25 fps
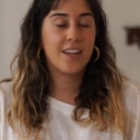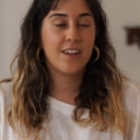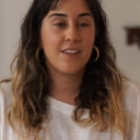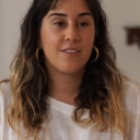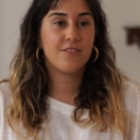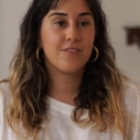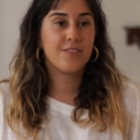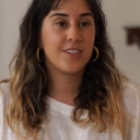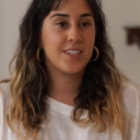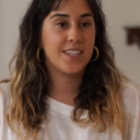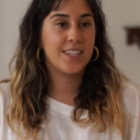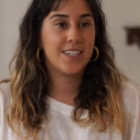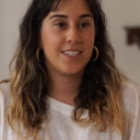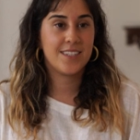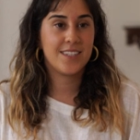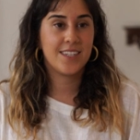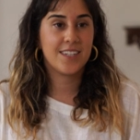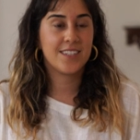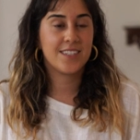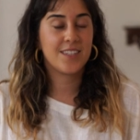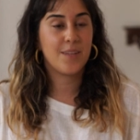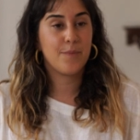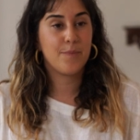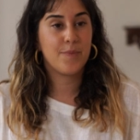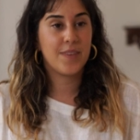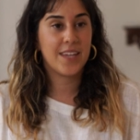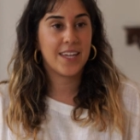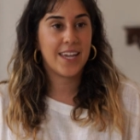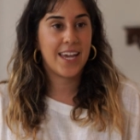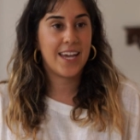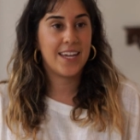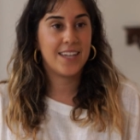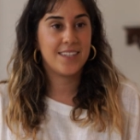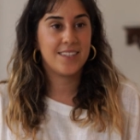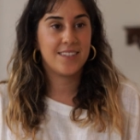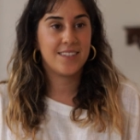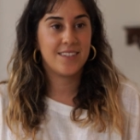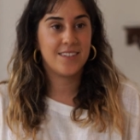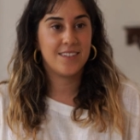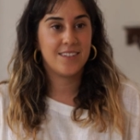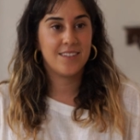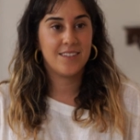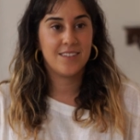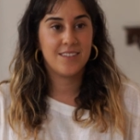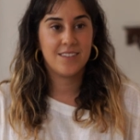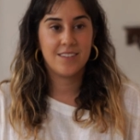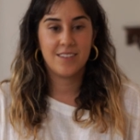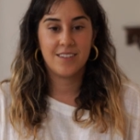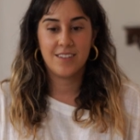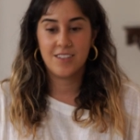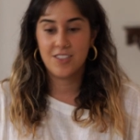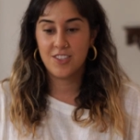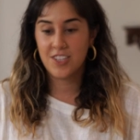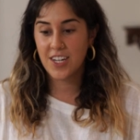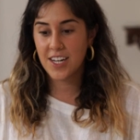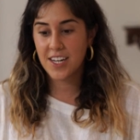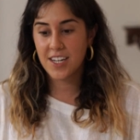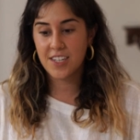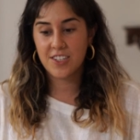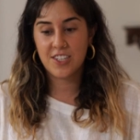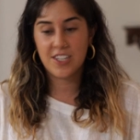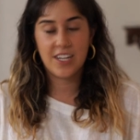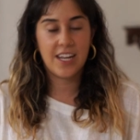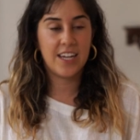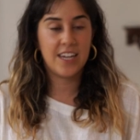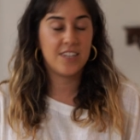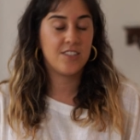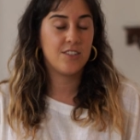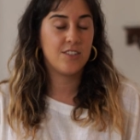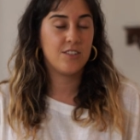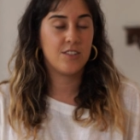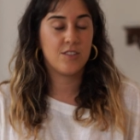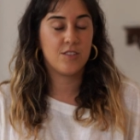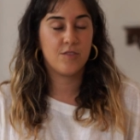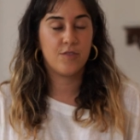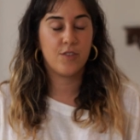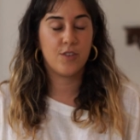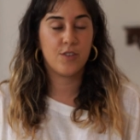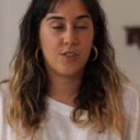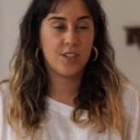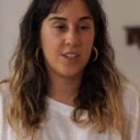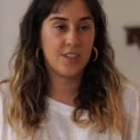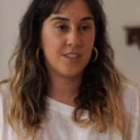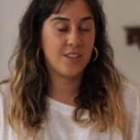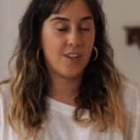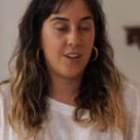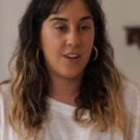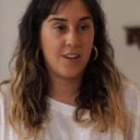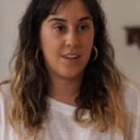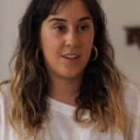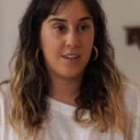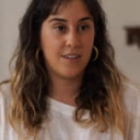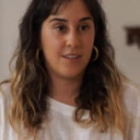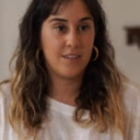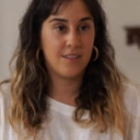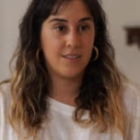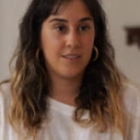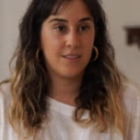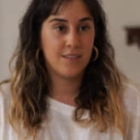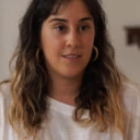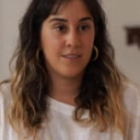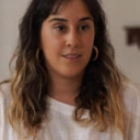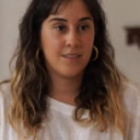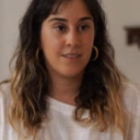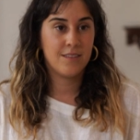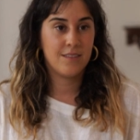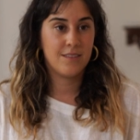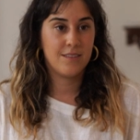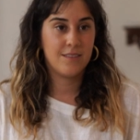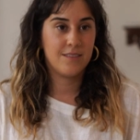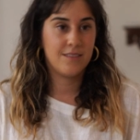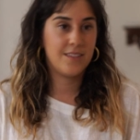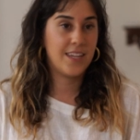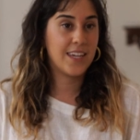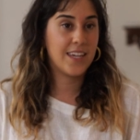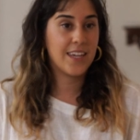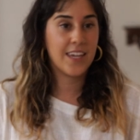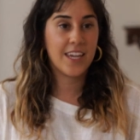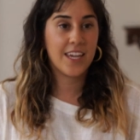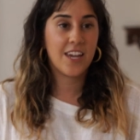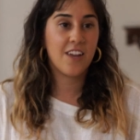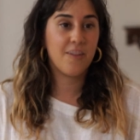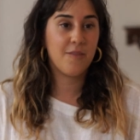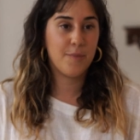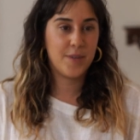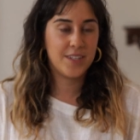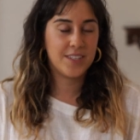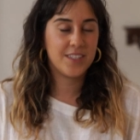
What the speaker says: kind of realized like something had to change and I should just focus on taking care of